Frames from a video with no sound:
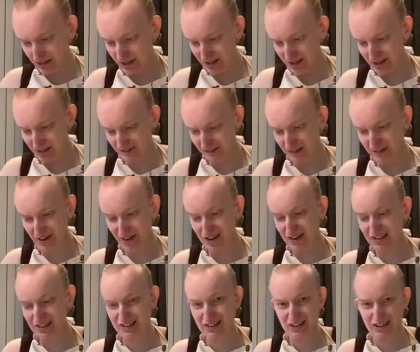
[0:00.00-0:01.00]
if you're
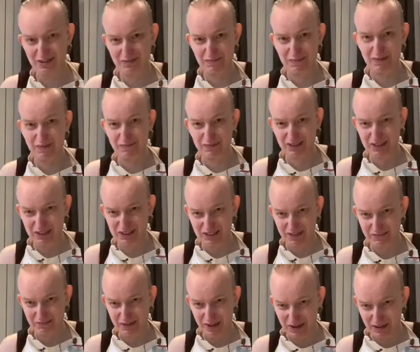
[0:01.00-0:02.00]
kind of excited people, get
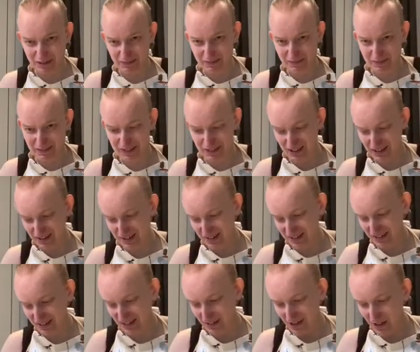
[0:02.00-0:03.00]
some help with it
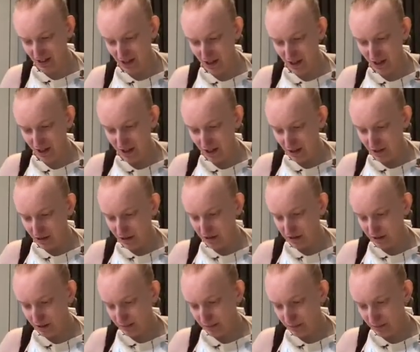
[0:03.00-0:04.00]
because you
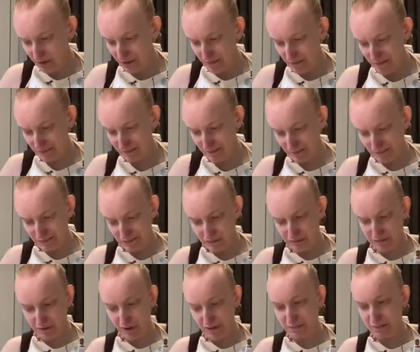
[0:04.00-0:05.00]
don't want to
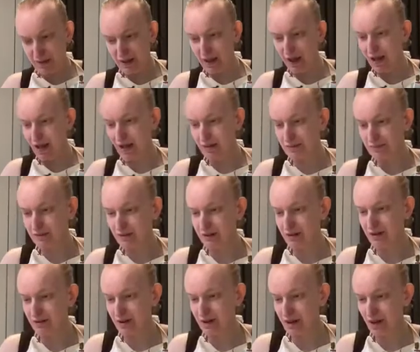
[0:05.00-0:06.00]
drop it
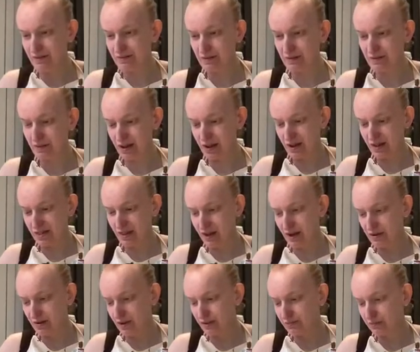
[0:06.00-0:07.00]
absolutely everywhere. And
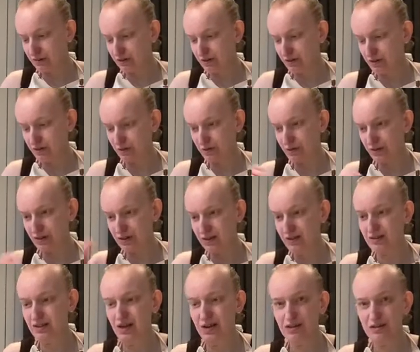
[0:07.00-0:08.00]
now I'm just going to
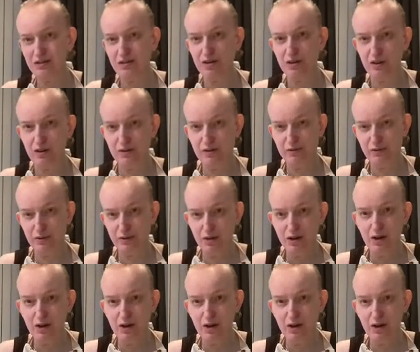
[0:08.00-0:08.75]
quickly tell you,